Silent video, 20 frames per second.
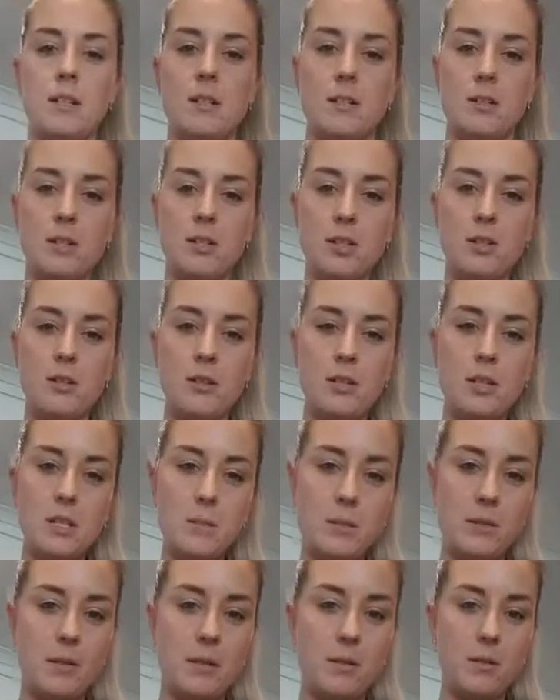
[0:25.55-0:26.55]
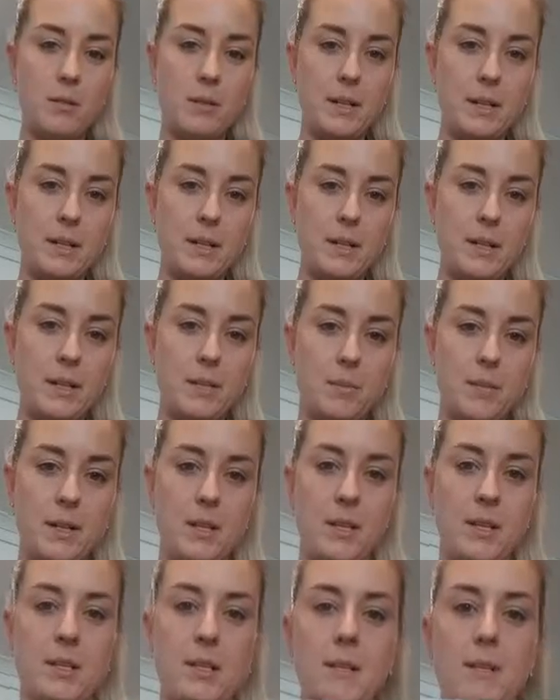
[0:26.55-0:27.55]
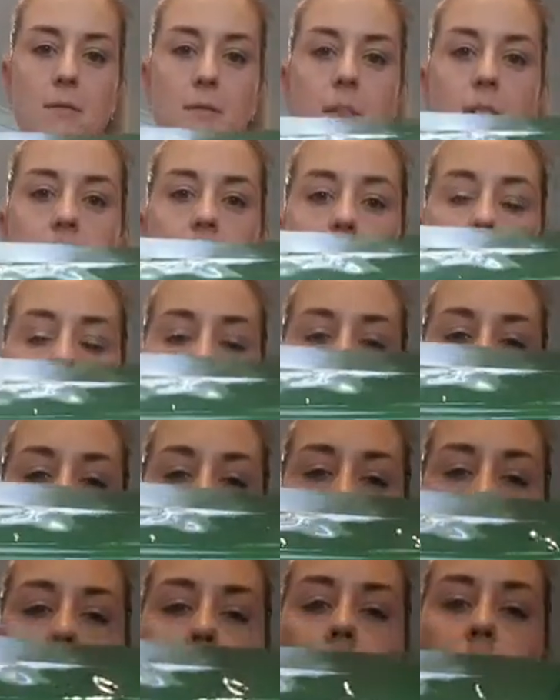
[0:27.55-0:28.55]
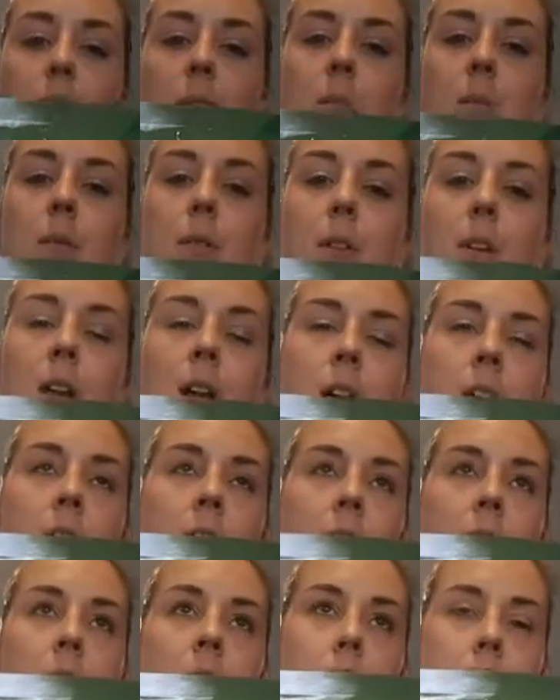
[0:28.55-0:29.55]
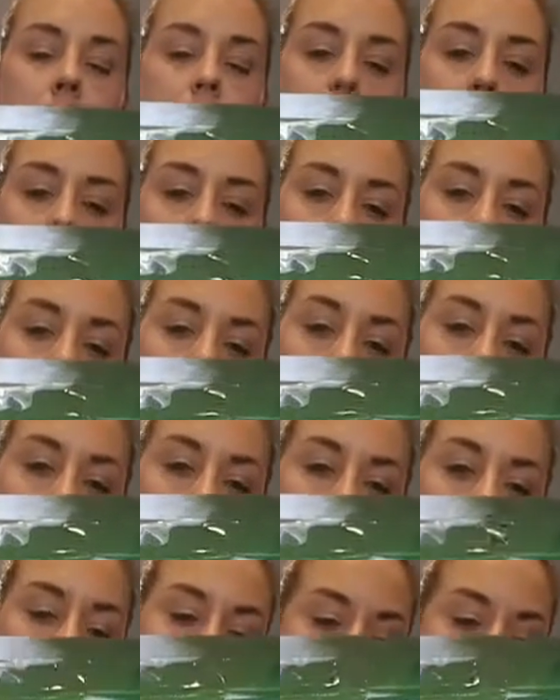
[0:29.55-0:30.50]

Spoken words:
So I'll show you this part a little bit later, but these are the rice paper rolls that you put around